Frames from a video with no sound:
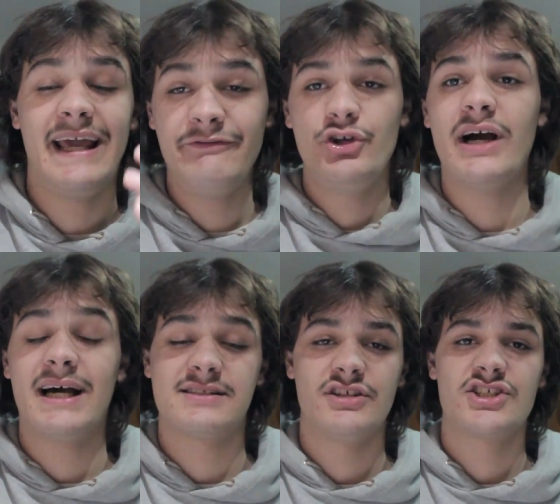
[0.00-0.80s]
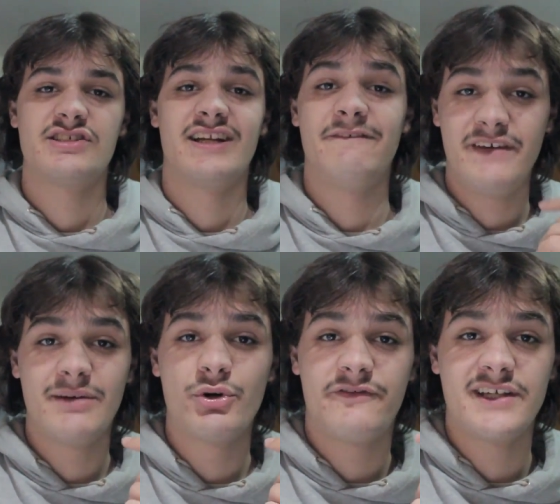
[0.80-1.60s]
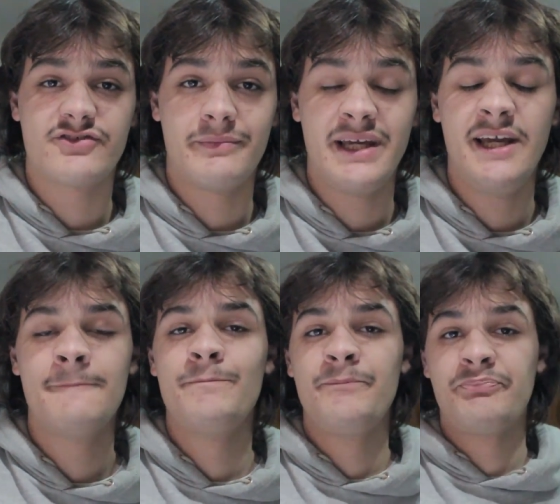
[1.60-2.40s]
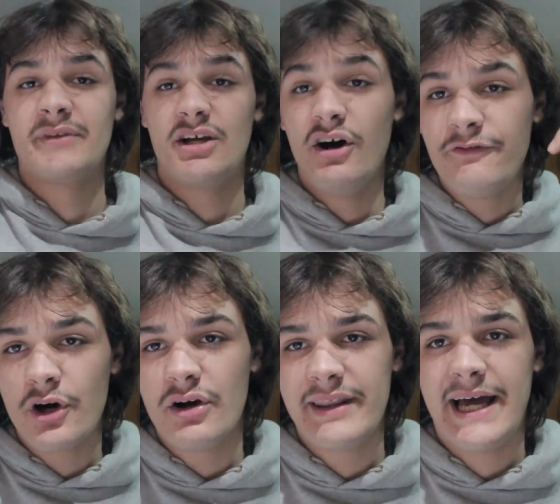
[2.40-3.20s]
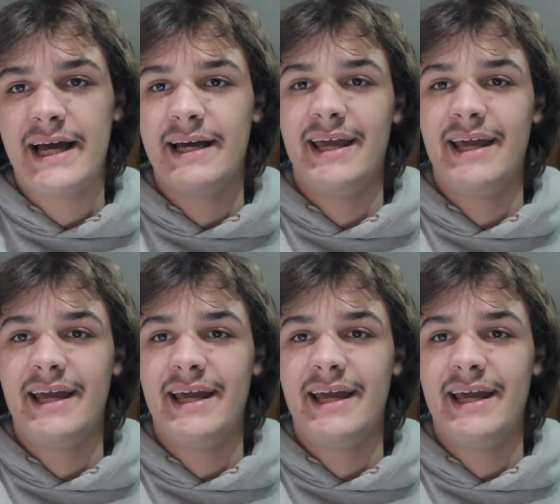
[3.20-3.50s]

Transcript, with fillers: If you guys are interested in fingerboard things from me, Go follow that.